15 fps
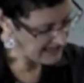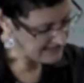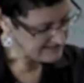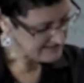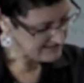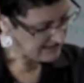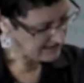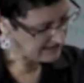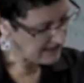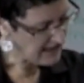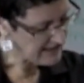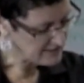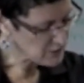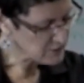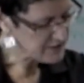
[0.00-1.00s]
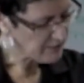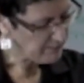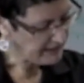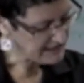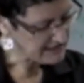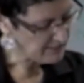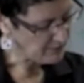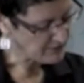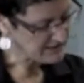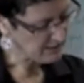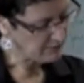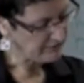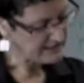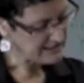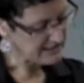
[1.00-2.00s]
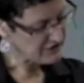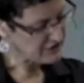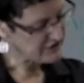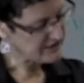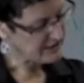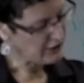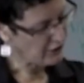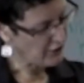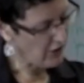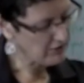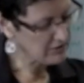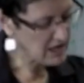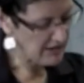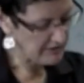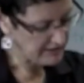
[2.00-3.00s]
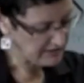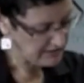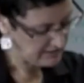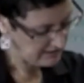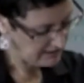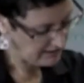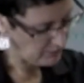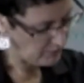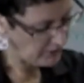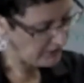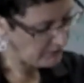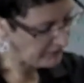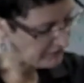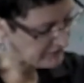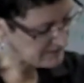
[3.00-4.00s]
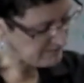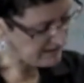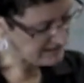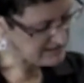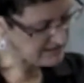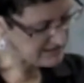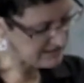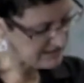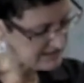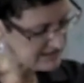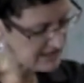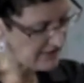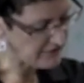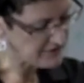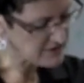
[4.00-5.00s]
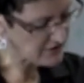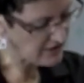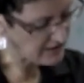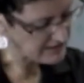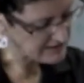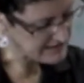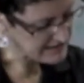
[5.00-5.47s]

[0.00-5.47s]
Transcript: has, uh, has also picked up on some of these issues in her ongoing uh, work with respect to the South Australian